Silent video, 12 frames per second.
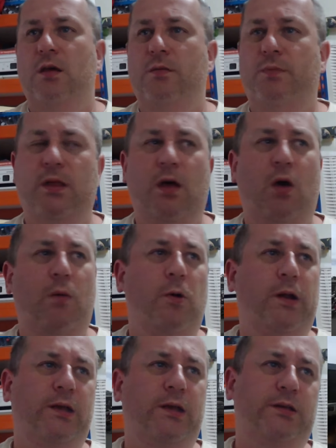But the whole
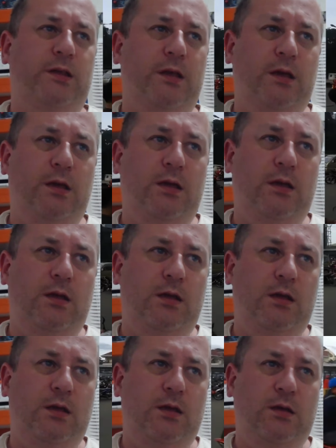point is
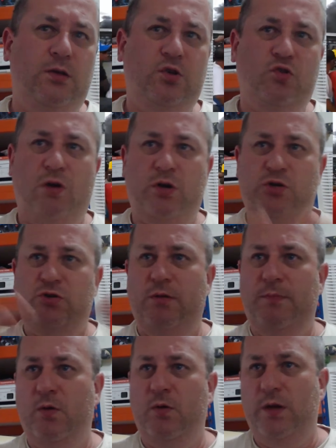the structure of the
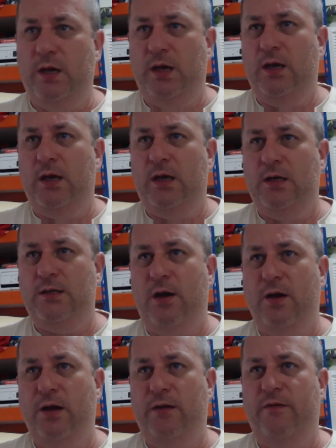building is
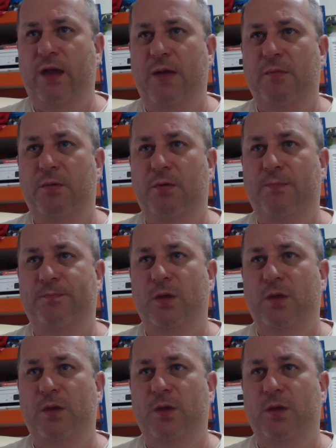highly flammable.